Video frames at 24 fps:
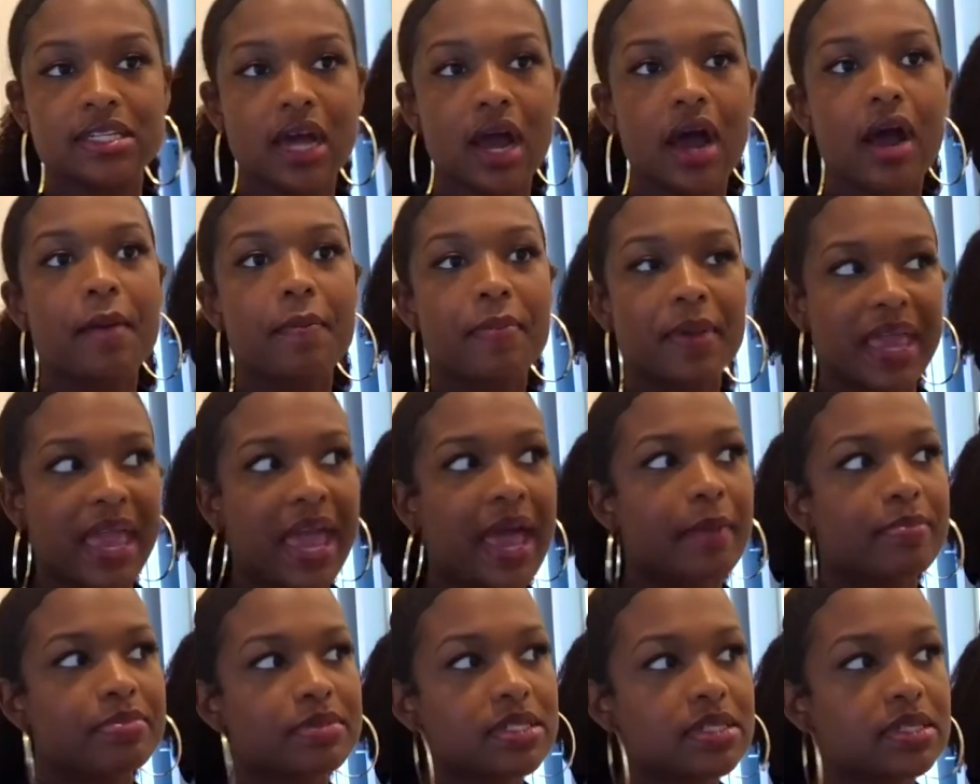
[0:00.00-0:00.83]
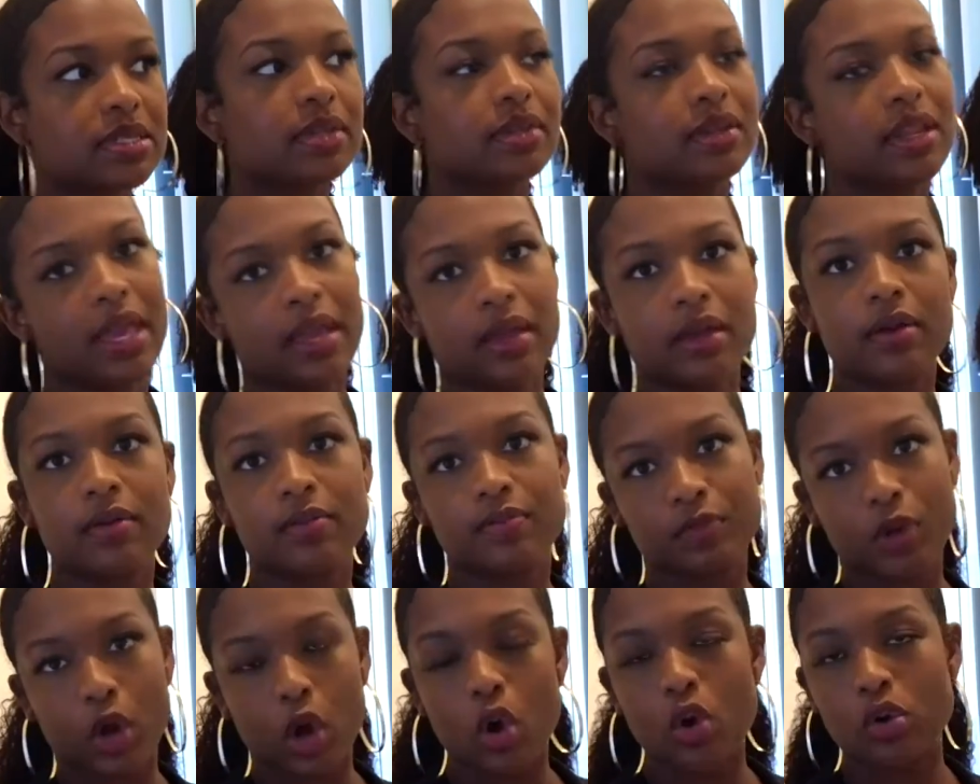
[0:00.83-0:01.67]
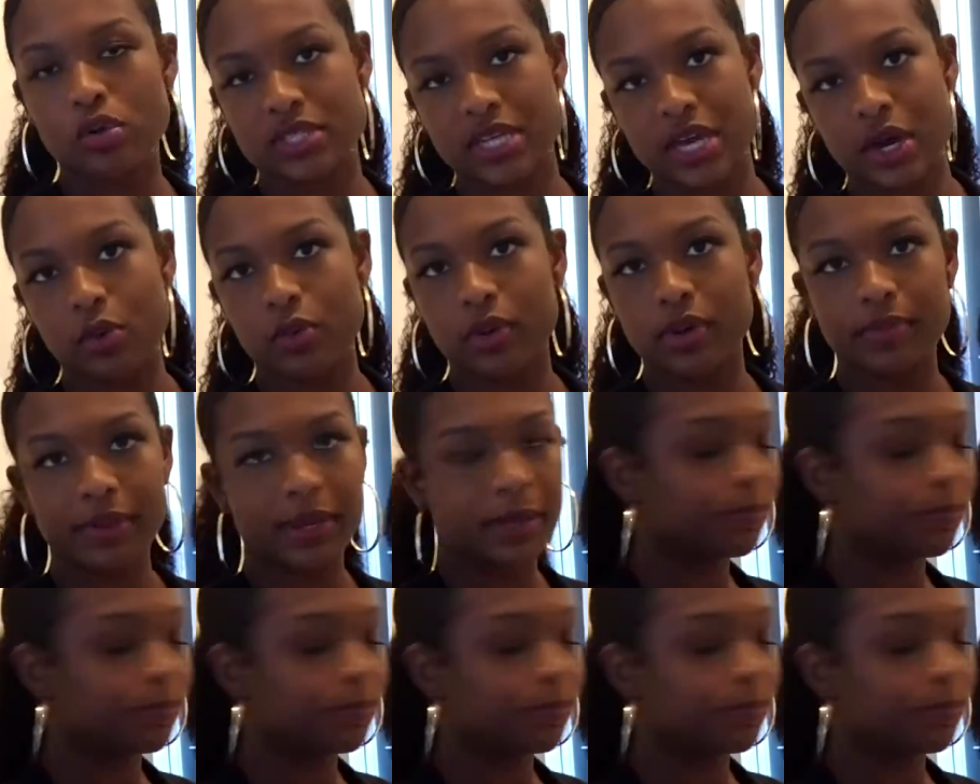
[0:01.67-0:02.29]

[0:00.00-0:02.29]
upkept like a hotel would be.